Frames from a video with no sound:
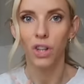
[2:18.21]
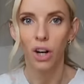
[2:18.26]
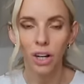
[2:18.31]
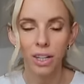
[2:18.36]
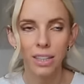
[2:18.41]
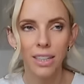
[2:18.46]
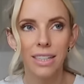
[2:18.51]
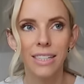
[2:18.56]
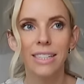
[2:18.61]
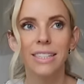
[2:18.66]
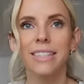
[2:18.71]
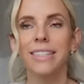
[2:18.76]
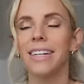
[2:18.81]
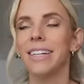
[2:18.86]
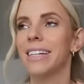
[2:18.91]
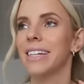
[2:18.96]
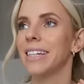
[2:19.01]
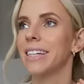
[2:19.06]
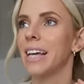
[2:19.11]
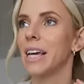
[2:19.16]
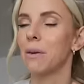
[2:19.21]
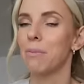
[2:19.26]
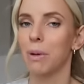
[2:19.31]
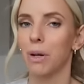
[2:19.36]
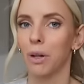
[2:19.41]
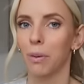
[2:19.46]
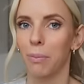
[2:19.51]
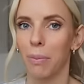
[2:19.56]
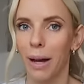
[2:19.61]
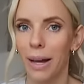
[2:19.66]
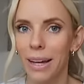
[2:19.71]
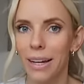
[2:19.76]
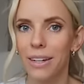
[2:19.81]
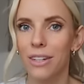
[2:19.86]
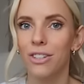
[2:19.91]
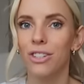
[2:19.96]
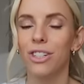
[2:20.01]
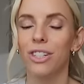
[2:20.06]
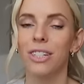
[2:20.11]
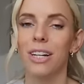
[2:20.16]
Scarlett is getting a bigger
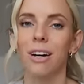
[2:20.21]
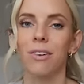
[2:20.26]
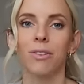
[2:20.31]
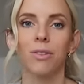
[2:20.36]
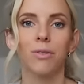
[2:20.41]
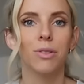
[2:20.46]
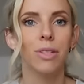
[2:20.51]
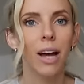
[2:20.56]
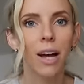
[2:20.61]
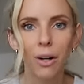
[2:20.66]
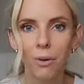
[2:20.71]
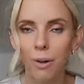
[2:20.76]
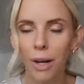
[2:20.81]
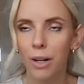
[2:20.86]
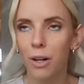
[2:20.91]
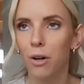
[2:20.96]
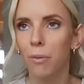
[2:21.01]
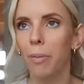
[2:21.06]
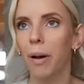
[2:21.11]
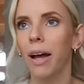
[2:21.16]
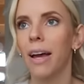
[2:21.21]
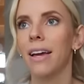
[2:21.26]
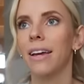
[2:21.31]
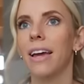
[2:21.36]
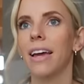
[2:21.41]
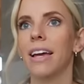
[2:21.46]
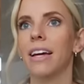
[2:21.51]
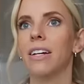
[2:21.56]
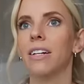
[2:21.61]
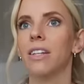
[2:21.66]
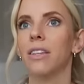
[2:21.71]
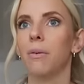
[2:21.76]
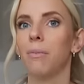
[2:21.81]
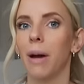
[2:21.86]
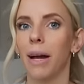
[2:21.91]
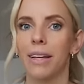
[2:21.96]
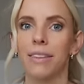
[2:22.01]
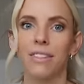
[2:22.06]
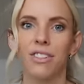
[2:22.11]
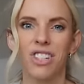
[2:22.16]
bike. She now knows how to ride her bike, and the
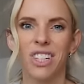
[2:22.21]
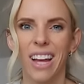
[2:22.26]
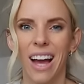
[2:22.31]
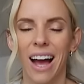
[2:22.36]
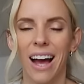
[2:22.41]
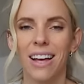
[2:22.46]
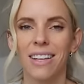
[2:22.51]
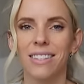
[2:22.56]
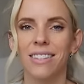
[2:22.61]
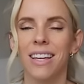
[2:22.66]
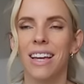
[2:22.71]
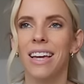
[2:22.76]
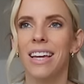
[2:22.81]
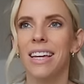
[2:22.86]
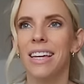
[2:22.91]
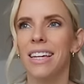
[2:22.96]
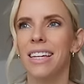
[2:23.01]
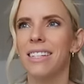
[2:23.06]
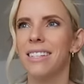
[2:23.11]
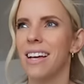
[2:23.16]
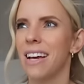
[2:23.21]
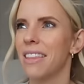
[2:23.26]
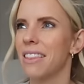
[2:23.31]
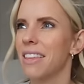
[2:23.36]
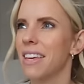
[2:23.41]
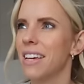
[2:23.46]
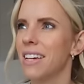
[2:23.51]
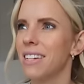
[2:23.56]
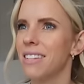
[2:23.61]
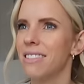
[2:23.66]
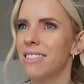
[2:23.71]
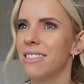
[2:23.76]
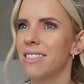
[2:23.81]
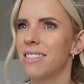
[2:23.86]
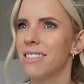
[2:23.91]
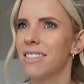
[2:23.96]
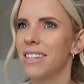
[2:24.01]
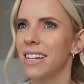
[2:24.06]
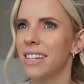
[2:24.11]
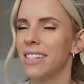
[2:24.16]
bike that she has is, I think, a
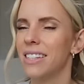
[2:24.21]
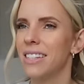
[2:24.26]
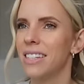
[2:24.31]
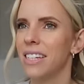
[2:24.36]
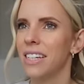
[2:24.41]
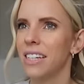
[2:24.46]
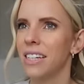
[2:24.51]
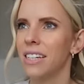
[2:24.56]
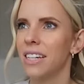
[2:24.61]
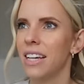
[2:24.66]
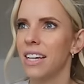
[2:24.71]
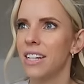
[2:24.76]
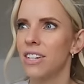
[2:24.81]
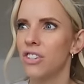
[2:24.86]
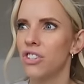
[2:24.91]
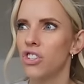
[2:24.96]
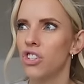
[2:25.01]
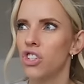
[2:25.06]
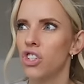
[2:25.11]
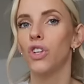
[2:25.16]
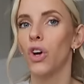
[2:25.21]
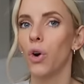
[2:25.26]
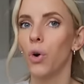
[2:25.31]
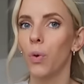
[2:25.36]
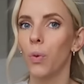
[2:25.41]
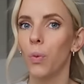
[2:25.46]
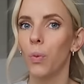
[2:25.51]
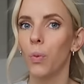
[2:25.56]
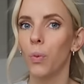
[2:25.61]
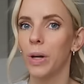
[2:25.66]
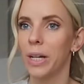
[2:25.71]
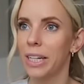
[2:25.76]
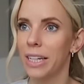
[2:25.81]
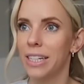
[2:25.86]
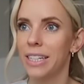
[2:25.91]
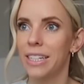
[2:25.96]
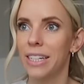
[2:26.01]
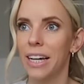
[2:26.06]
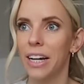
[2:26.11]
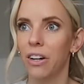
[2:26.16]
16-inch. So we
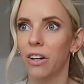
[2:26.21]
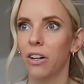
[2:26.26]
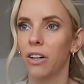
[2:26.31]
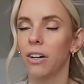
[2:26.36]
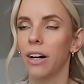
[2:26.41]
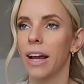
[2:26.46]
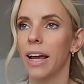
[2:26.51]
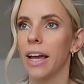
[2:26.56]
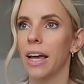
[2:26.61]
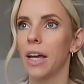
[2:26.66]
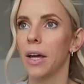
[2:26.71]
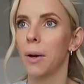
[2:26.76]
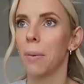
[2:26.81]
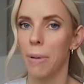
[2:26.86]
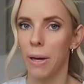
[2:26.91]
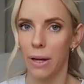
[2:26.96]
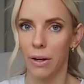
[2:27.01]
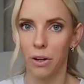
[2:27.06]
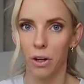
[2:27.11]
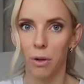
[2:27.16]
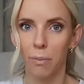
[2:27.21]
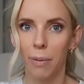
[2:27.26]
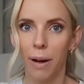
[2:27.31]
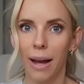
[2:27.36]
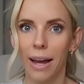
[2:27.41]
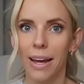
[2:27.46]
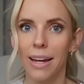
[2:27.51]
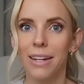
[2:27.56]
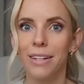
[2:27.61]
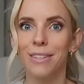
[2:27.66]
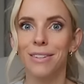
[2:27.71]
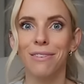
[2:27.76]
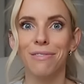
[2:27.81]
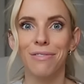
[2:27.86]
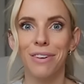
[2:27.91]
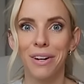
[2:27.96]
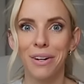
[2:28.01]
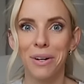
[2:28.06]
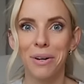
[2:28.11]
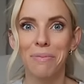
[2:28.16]
needed to get her a bigger bike to
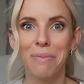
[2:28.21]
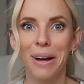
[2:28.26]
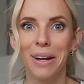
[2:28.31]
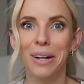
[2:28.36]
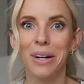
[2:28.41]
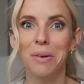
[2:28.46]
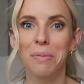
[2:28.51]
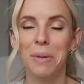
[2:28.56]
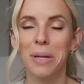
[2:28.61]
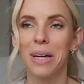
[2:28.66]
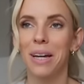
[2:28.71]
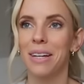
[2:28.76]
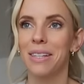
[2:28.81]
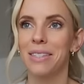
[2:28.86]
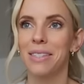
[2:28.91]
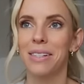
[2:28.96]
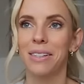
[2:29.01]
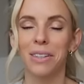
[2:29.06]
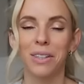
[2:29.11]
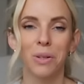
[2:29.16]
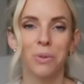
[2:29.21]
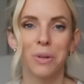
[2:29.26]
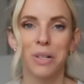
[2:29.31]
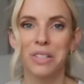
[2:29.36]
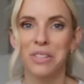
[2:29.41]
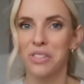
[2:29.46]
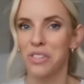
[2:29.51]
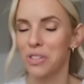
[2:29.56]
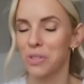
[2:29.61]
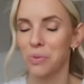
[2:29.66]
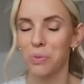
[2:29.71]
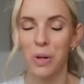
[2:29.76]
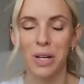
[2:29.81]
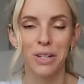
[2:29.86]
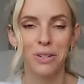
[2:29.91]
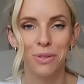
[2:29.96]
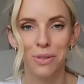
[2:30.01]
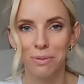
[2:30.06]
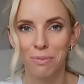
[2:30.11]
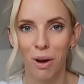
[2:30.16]
fit her better because the little one's just way
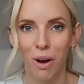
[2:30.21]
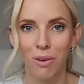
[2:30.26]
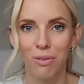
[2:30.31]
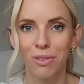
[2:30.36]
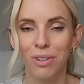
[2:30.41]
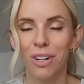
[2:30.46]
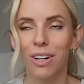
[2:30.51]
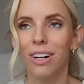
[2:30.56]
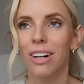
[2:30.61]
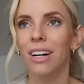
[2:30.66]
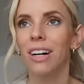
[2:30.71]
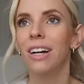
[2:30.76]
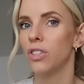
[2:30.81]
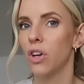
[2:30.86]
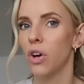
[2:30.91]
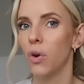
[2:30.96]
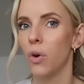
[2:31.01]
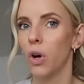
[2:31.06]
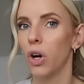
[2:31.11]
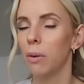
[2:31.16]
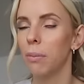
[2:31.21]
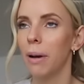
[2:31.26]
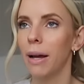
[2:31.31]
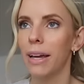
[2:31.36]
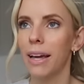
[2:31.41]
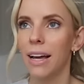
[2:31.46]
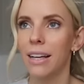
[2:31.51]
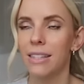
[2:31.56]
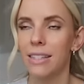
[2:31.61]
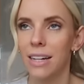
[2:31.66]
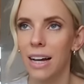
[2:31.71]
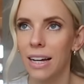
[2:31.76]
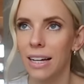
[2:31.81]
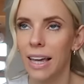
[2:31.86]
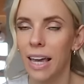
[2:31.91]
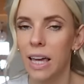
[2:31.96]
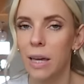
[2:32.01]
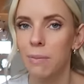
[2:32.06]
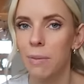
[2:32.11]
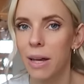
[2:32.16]
too small for her. So her bike has not
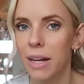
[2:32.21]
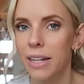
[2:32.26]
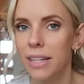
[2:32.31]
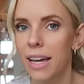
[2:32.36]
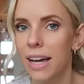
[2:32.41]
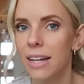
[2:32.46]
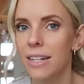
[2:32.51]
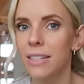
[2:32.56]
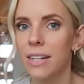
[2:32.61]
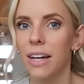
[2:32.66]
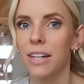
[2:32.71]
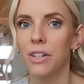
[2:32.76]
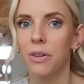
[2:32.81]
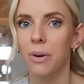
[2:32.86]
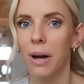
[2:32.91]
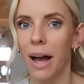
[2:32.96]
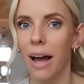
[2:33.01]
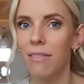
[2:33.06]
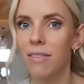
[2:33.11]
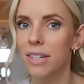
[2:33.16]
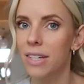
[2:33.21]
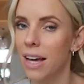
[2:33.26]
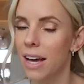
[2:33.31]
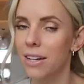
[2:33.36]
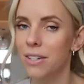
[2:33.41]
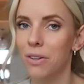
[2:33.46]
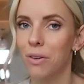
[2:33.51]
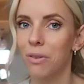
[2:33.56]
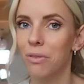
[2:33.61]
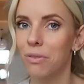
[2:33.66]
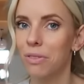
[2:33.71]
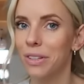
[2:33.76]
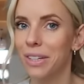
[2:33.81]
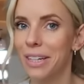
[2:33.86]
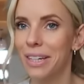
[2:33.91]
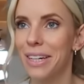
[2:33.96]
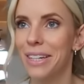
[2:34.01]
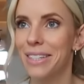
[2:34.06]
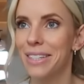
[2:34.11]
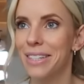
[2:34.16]
came in yet. I don't have it yet.
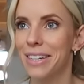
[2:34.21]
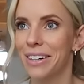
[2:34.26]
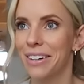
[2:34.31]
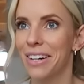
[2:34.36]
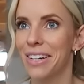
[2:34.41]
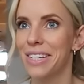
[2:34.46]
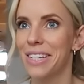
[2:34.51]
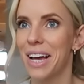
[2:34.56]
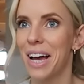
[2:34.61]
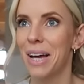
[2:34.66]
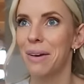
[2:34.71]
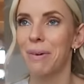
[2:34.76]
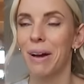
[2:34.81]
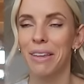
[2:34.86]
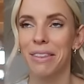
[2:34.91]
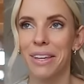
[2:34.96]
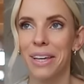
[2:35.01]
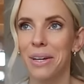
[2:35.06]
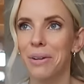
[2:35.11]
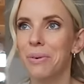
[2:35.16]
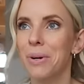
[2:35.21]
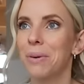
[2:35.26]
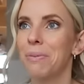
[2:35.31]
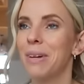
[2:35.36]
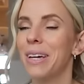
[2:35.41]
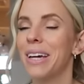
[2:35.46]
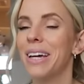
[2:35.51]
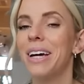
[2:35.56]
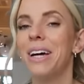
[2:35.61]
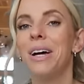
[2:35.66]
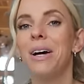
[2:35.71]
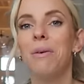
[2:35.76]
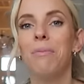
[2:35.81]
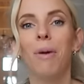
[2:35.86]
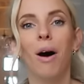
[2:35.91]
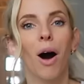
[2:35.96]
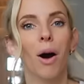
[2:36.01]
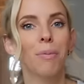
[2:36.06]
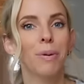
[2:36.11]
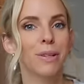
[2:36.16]
Hopefully it's here on time. I think it will be,
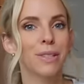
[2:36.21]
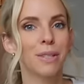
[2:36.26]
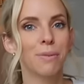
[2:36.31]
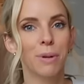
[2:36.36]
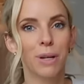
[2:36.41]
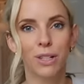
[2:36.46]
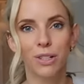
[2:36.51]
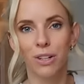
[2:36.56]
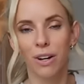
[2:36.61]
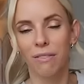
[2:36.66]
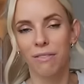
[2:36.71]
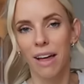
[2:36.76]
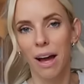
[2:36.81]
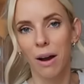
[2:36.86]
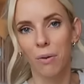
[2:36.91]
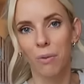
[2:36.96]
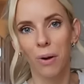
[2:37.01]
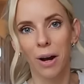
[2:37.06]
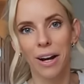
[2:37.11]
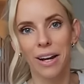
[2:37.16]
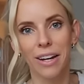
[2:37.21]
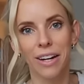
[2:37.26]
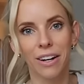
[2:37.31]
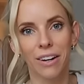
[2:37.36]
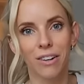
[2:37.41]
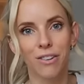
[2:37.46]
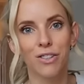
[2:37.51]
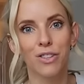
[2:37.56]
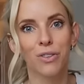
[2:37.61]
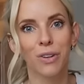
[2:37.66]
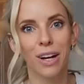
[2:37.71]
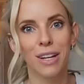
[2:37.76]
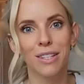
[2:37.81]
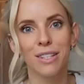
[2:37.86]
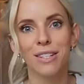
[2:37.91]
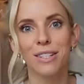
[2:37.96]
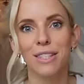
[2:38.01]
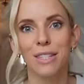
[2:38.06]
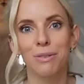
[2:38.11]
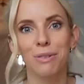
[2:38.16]
but I'll post a picture of that right here so you guys
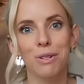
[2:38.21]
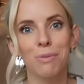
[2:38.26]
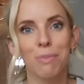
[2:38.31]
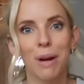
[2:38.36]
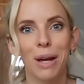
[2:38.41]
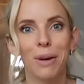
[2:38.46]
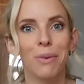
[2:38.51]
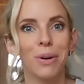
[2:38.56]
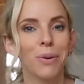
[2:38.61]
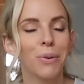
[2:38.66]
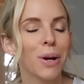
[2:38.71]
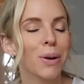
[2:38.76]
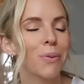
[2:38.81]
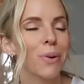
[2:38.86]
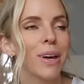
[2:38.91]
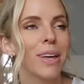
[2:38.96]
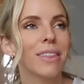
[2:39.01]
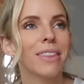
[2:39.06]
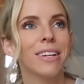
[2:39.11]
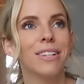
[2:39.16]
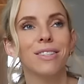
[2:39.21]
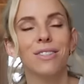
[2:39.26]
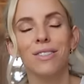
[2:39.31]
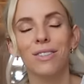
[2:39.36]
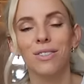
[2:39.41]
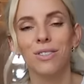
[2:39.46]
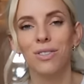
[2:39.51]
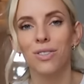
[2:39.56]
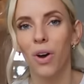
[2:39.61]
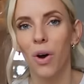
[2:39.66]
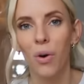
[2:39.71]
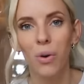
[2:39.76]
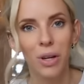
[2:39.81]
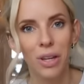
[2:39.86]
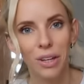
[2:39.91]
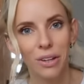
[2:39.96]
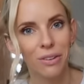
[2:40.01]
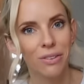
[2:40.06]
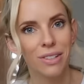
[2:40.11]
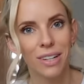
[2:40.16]
can see which bike we went with. It's so
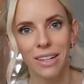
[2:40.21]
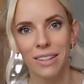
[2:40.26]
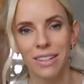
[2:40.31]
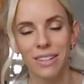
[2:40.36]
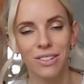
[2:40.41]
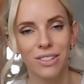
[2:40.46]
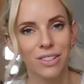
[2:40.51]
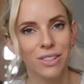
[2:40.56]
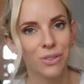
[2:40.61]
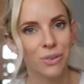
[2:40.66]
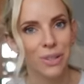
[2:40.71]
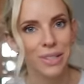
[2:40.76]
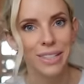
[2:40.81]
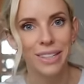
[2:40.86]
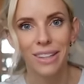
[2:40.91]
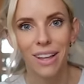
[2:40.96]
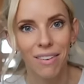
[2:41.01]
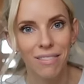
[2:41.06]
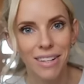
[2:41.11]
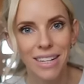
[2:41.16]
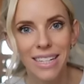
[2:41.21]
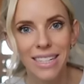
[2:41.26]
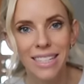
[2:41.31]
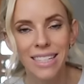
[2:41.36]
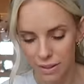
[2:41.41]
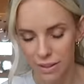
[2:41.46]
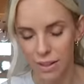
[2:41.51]
cute. I think she's going to love it.